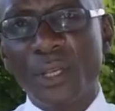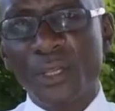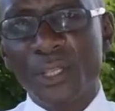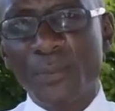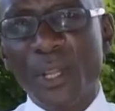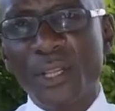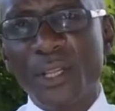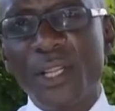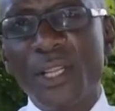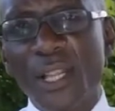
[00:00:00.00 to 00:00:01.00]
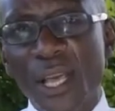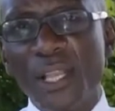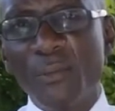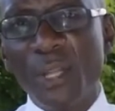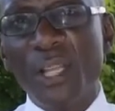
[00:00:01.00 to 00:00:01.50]
spend
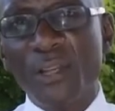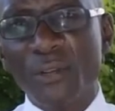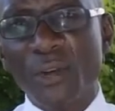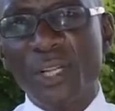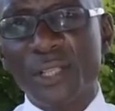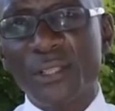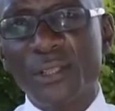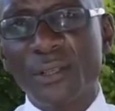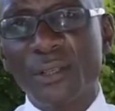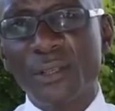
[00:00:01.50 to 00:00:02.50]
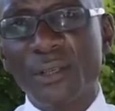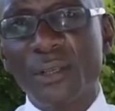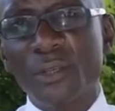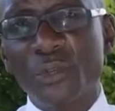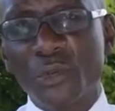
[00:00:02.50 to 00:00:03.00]
$9 million
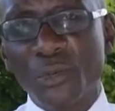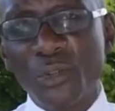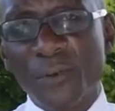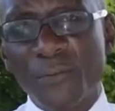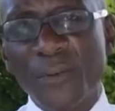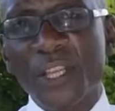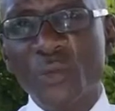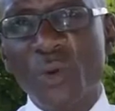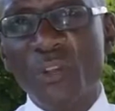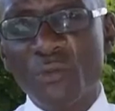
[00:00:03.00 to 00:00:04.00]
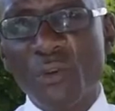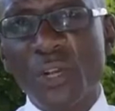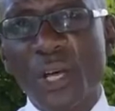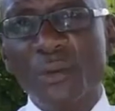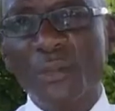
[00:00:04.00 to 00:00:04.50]
to do the phase one
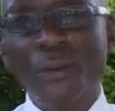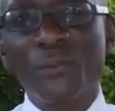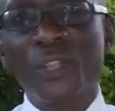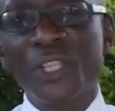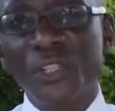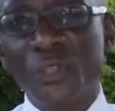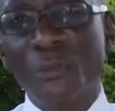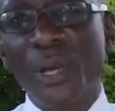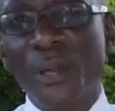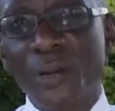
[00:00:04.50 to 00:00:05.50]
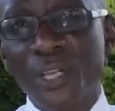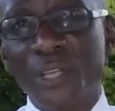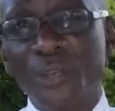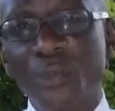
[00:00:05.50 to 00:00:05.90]
rollout of the digital migration,